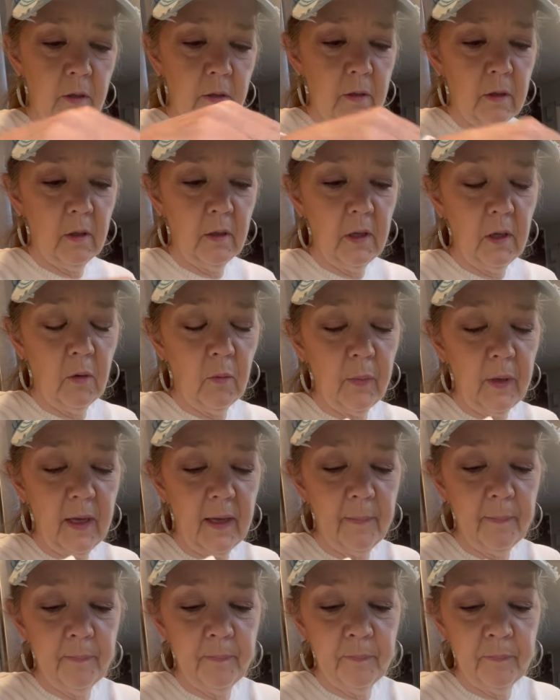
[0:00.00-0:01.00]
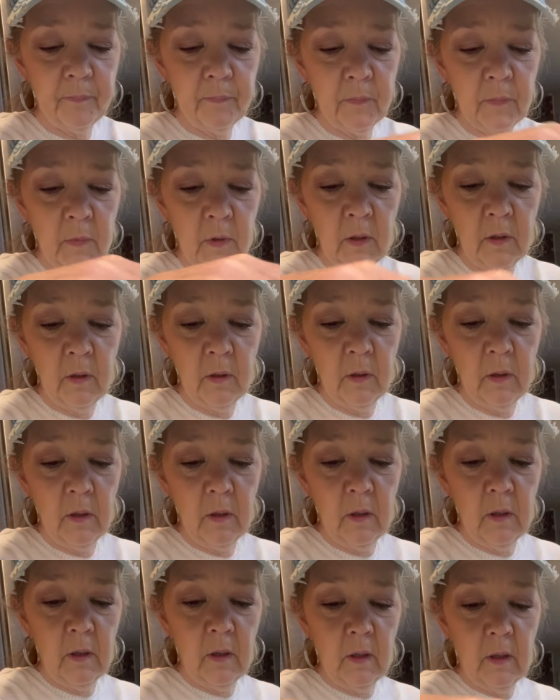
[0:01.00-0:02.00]
A little bit.
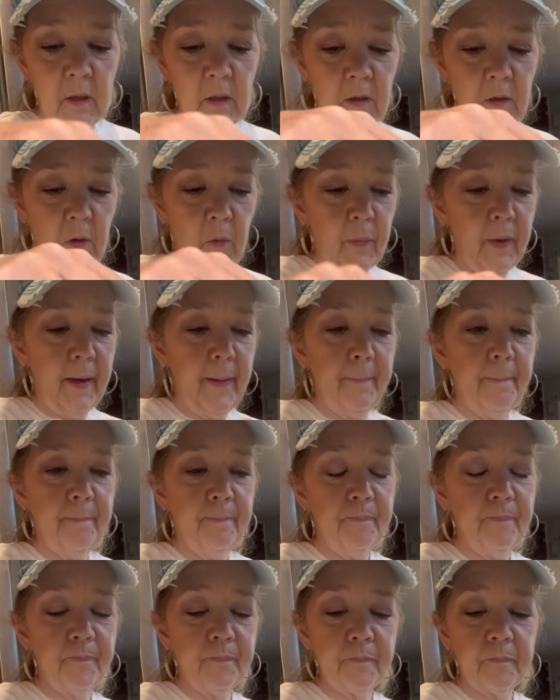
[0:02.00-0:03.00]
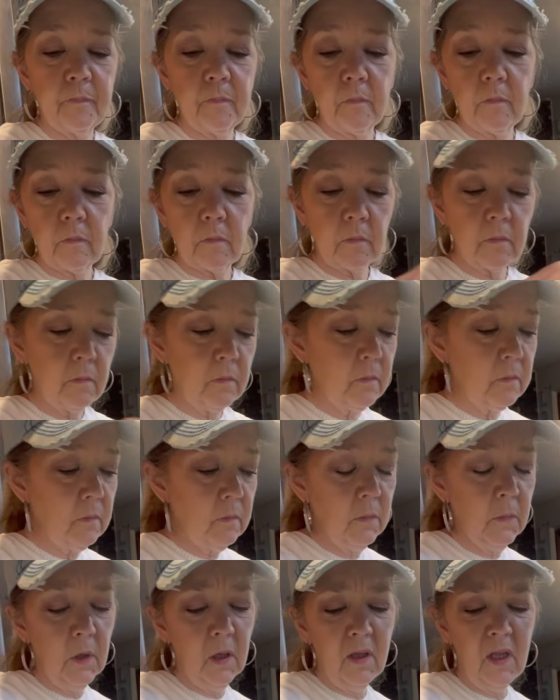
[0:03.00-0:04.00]
A little bit.
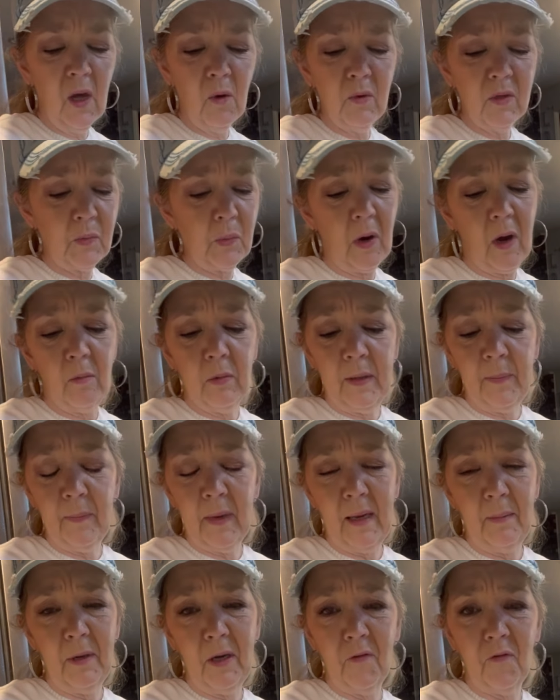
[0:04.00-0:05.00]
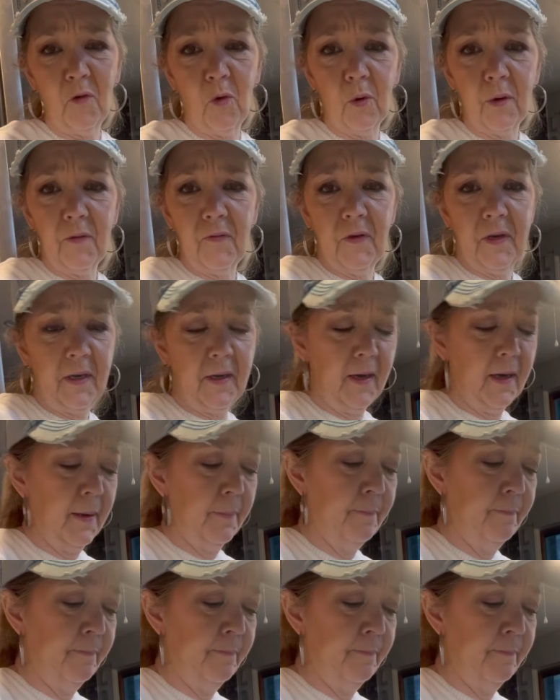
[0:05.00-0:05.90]
That was probably maybe a fourth of a cup.